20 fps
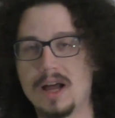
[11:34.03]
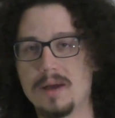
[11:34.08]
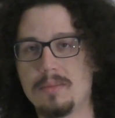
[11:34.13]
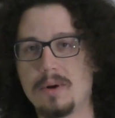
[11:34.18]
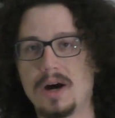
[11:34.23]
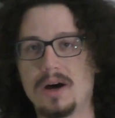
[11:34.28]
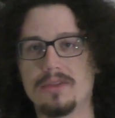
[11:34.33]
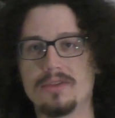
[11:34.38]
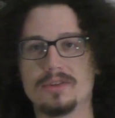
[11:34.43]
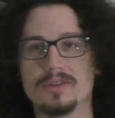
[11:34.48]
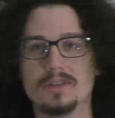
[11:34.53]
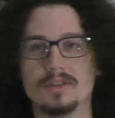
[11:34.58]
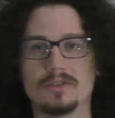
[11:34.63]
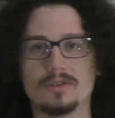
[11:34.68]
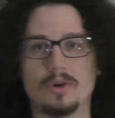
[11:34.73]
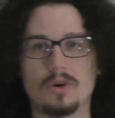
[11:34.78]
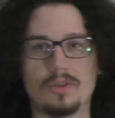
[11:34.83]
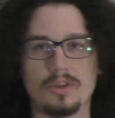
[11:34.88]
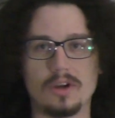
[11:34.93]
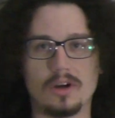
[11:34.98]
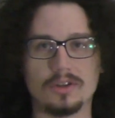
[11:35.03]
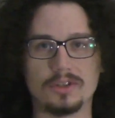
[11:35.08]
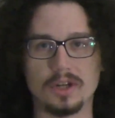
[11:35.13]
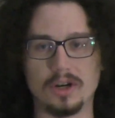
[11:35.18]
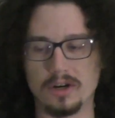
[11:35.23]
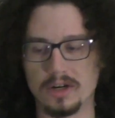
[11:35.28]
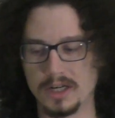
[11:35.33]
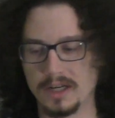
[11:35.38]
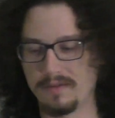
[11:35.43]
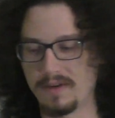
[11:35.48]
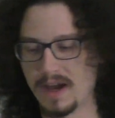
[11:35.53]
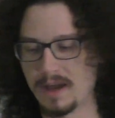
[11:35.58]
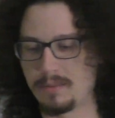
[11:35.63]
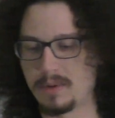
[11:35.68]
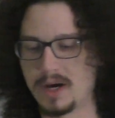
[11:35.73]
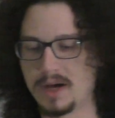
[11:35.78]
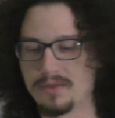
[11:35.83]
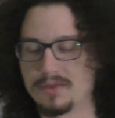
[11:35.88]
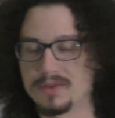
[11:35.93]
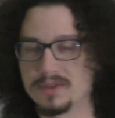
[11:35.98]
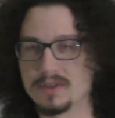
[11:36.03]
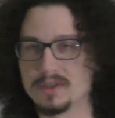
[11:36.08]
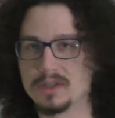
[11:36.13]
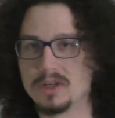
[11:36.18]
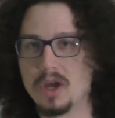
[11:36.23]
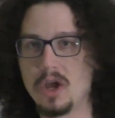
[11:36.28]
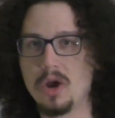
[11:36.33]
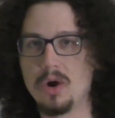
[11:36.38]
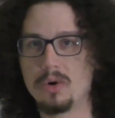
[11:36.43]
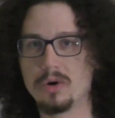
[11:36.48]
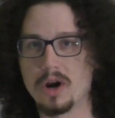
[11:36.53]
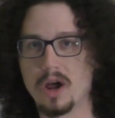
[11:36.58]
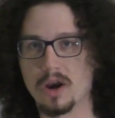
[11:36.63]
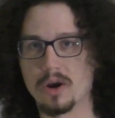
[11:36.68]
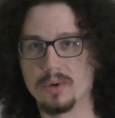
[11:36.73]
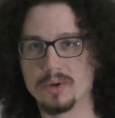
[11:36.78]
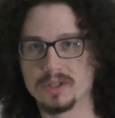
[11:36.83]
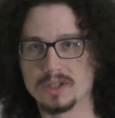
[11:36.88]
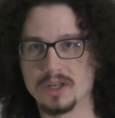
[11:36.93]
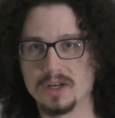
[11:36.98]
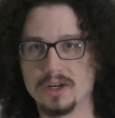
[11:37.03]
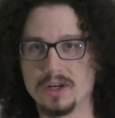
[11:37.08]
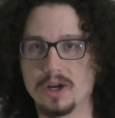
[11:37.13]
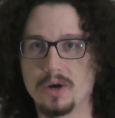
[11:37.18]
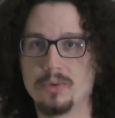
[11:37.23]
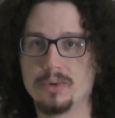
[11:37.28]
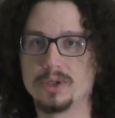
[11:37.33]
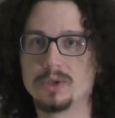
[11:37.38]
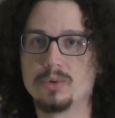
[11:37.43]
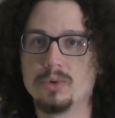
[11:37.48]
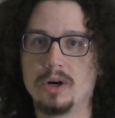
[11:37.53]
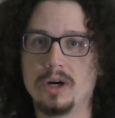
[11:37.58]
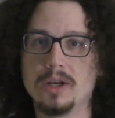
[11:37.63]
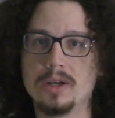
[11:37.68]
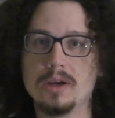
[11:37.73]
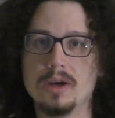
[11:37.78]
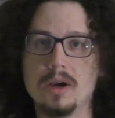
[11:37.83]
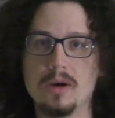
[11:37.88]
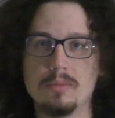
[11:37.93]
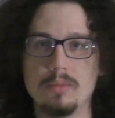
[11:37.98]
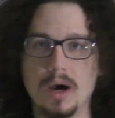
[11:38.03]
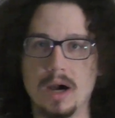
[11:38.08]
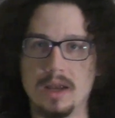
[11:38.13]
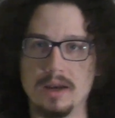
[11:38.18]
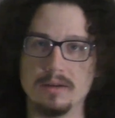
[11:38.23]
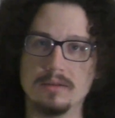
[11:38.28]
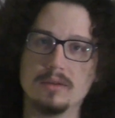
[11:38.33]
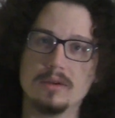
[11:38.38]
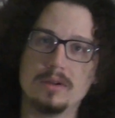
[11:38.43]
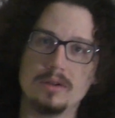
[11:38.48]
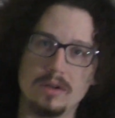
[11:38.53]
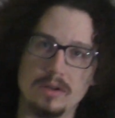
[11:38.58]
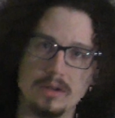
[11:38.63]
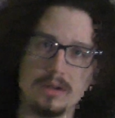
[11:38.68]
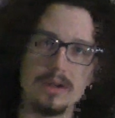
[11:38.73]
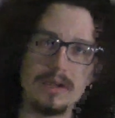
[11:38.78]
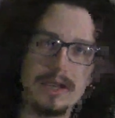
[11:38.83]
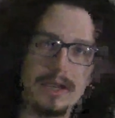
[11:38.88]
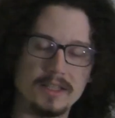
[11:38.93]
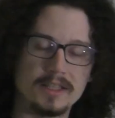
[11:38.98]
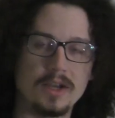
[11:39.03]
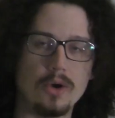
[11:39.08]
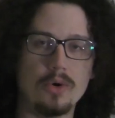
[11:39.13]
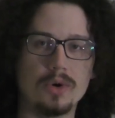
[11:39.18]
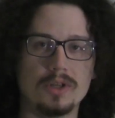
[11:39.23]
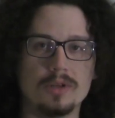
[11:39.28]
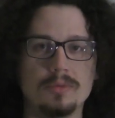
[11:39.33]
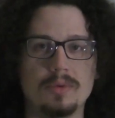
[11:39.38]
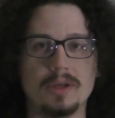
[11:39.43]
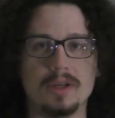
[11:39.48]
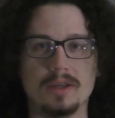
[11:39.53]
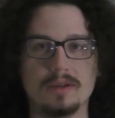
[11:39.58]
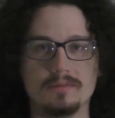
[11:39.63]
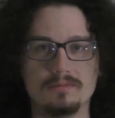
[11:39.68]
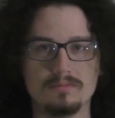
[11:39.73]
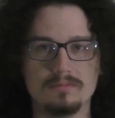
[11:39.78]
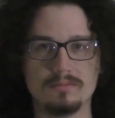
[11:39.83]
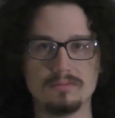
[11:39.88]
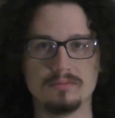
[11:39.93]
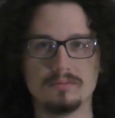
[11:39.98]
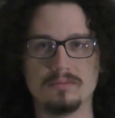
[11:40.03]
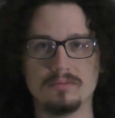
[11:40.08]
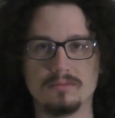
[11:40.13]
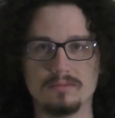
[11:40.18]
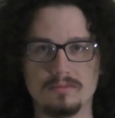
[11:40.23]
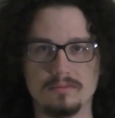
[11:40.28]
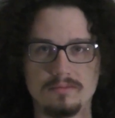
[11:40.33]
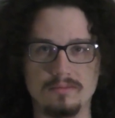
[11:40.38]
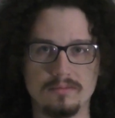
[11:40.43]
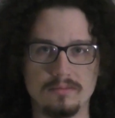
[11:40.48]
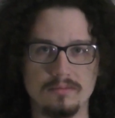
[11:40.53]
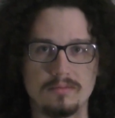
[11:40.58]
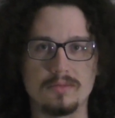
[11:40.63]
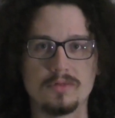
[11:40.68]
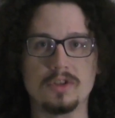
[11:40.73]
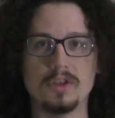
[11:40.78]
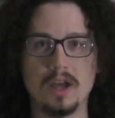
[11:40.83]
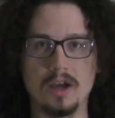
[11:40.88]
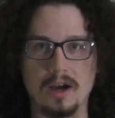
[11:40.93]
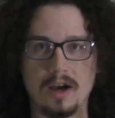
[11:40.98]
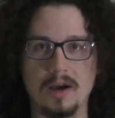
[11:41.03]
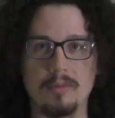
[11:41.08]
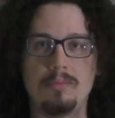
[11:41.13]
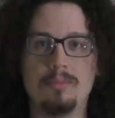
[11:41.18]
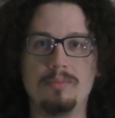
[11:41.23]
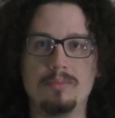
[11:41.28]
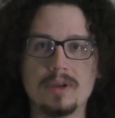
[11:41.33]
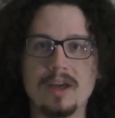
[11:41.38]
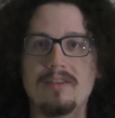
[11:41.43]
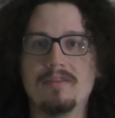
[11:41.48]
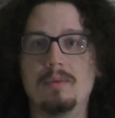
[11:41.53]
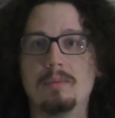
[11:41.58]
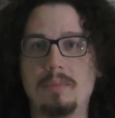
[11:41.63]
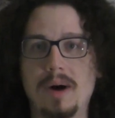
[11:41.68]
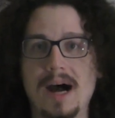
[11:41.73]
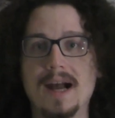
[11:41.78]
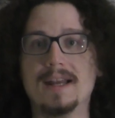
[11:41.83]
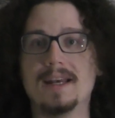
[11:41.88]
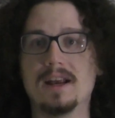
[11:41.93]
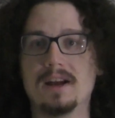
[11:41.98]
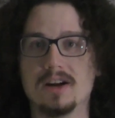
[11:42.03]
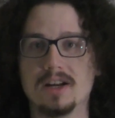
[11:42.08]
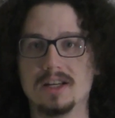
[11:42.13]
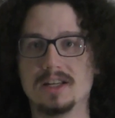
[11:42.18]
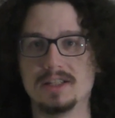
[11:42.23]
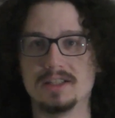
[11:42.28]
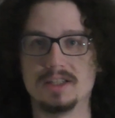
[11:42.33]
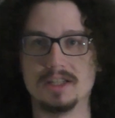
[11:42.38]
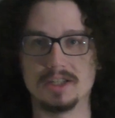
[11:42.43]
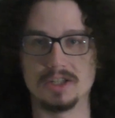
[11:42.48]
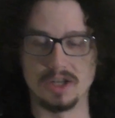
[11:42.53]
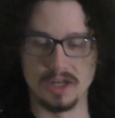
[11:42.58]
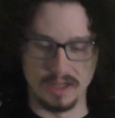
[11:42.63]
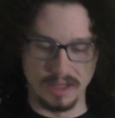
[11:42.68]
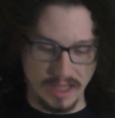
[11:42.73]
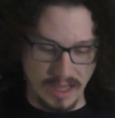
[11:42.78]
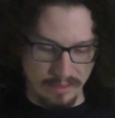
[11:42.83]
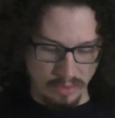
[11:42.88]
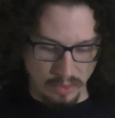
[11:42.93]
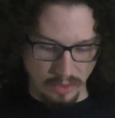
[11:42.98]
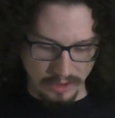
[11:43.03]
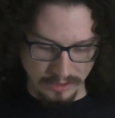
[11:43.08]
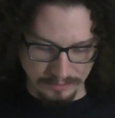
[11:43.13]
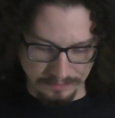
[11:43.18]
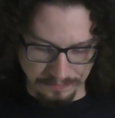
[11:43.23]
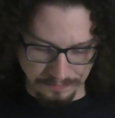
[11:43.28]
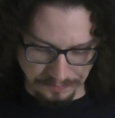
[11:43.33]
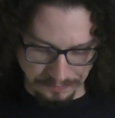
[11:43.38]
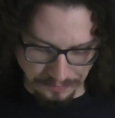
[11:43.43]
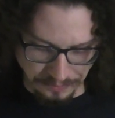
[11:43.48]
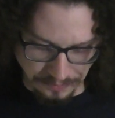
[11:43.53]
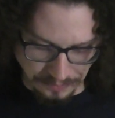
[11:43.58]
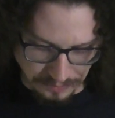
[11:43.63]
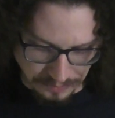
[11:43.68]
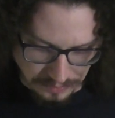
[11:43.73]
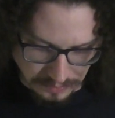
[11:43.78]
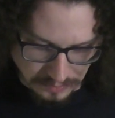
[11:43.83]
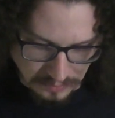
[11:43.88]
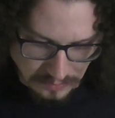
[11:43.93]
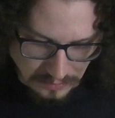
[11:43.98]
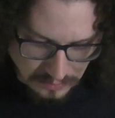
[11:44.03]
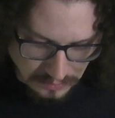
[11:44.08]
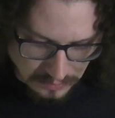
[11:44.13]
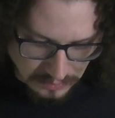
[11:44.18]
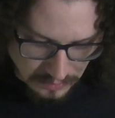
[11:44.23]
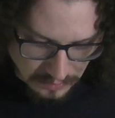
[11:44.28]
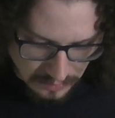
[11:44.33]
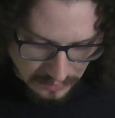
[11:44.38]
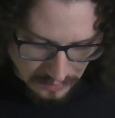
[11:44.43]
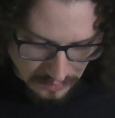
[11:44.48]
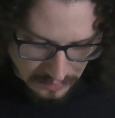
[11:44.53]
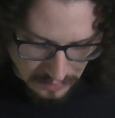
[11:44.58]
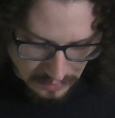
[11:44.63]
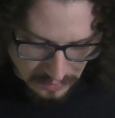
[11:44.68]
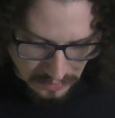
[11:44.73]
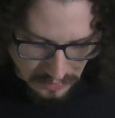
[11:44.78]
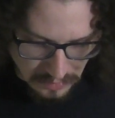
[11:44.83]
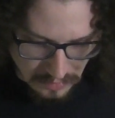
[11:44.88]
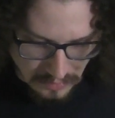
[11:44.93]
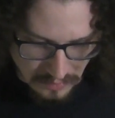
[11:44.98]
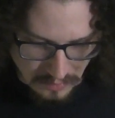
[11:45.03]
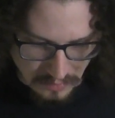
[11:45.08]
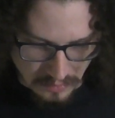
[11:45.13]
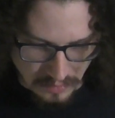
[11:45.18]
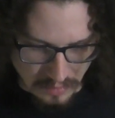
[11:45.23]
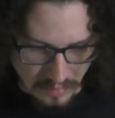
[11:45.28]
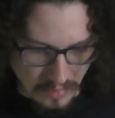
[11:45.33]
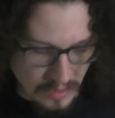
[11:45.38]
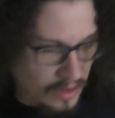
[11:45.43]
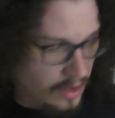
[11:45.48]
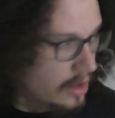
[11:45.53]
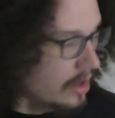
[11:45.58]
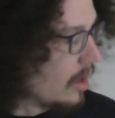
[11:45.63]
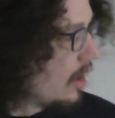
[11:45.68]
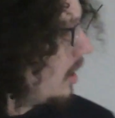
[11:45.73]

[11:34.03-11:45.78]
the truth has to be one or the other, either the null hypothesis or the alternative hypothesis. We're not always gonna know which one, but it's going to be kind of a binary decision at